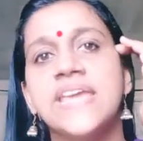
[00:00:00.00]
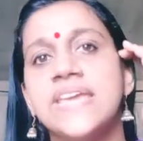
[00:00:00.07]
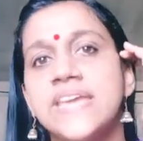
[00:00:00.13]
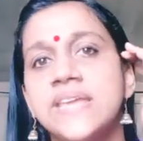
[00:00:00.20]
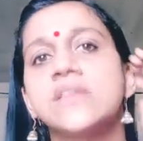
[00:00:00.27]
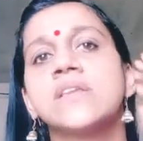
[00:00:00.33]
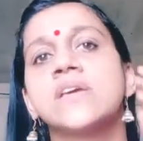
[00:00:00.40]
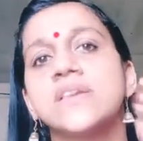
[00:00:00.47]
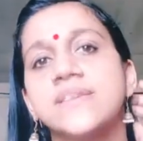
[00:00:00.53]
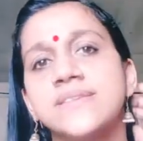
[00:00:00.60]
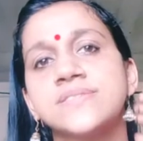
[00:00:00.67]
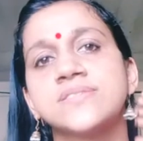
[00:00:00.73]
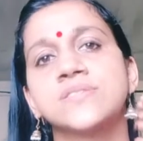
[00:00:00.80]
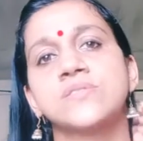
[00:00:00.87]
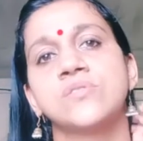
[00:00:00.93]
in
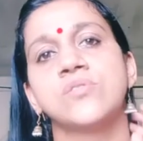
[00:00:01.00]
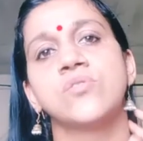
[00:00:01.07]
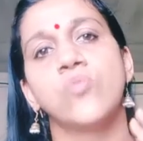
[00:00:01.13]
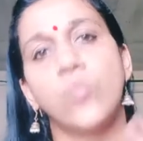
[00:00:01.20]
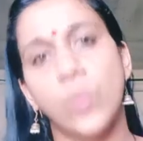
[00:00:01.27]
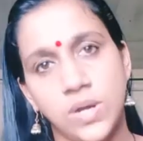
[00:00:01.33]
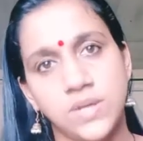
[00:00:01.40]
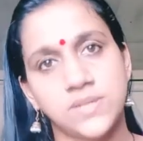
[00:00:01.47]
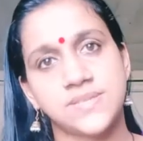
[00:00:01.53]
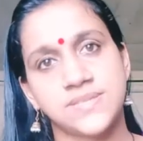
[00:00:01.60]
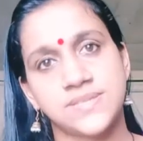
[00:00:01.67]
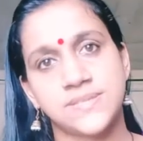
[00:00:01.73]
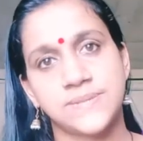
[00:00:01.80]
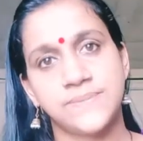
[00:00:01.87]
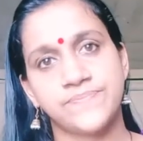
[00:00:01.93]
his
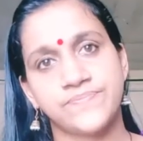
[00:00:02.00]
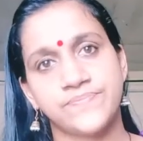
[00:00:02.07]
works.